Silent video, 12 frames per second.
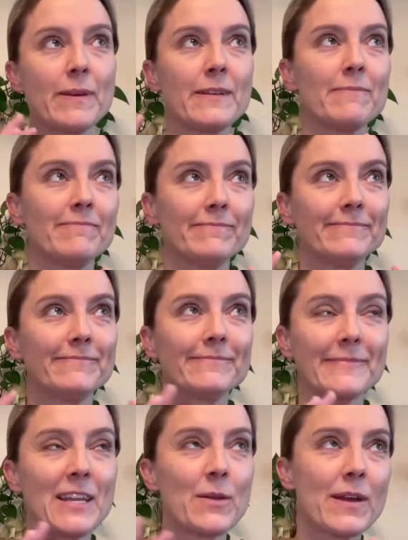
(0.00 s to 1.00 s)
But
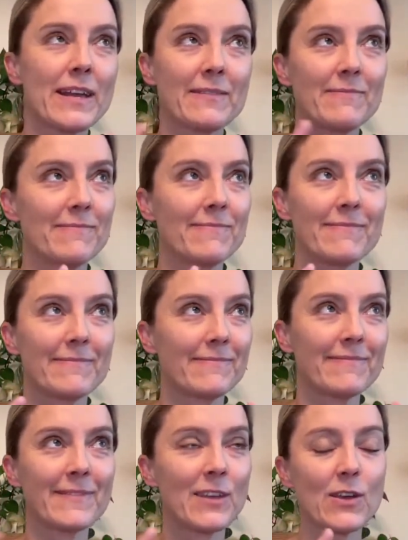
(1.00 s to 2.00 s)
anyway,
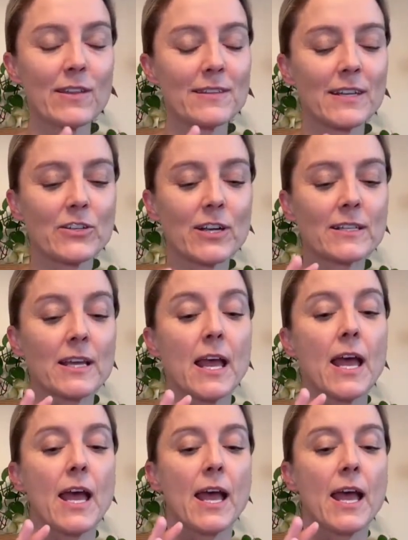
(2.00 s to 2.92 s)
get sidetracked.